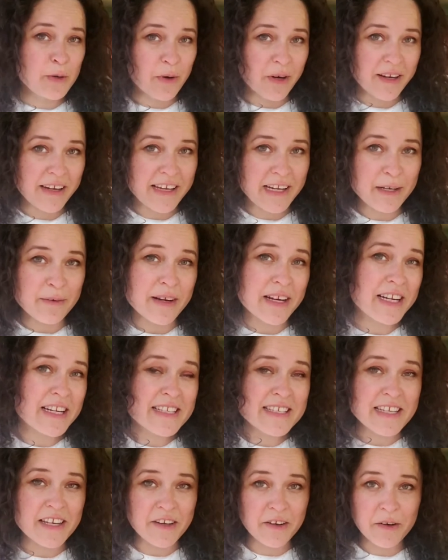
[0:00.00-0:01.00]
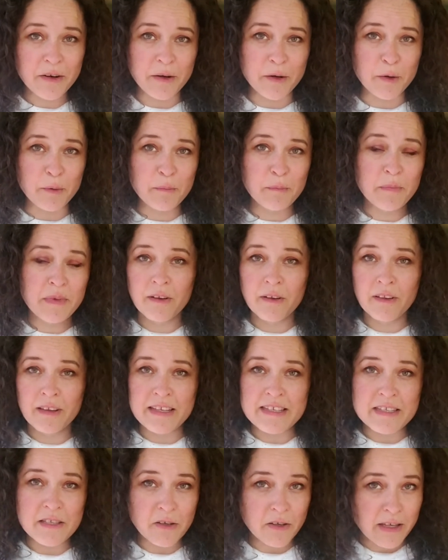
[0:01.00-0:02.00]
you are getting ready to sell your home, or at
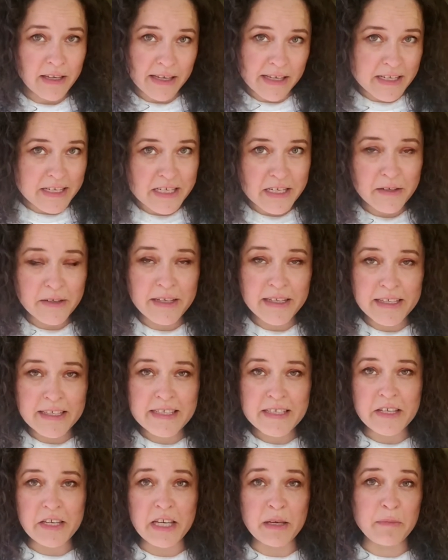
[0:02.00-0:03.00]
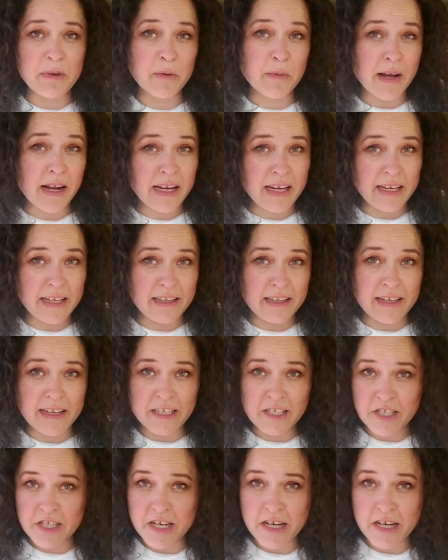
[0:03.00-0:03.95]
least looking into it so you can be ready in the next